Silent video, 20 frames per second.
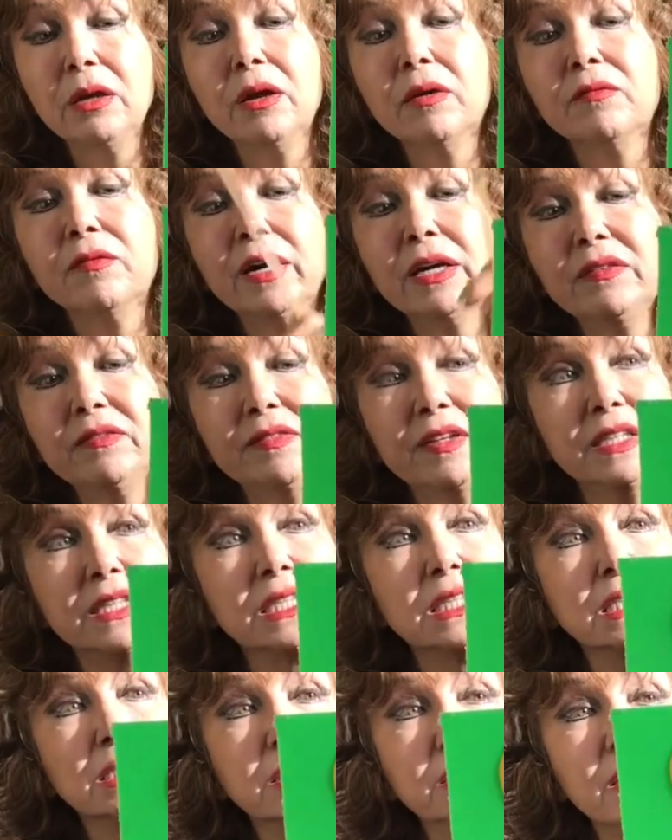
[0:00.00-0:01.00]
When we
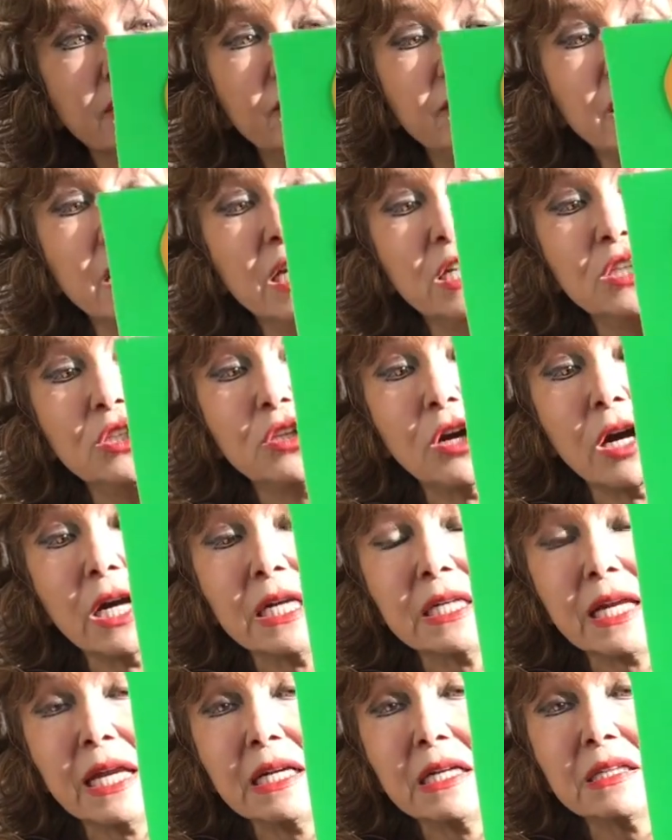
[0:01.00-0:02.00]
receive
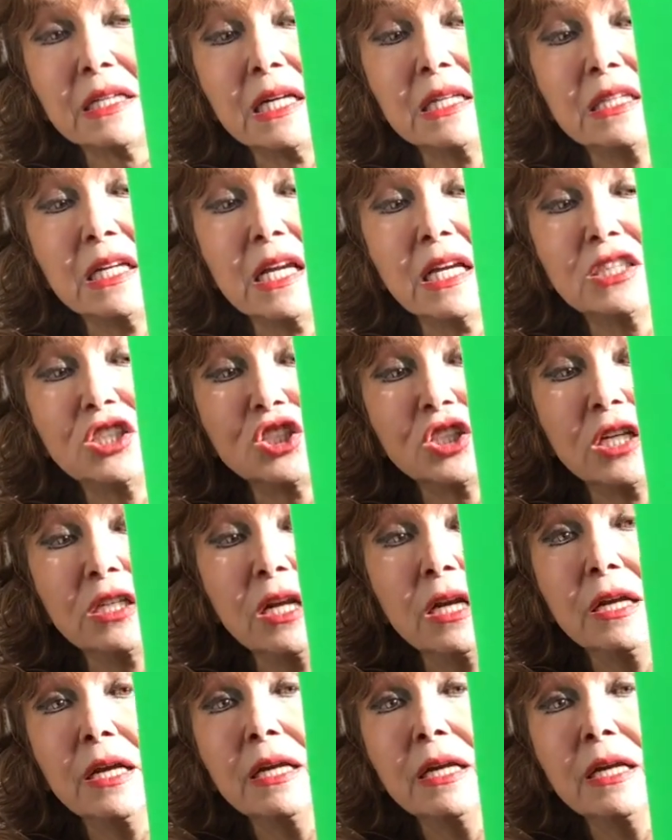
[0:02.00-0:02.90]
indirect radiation,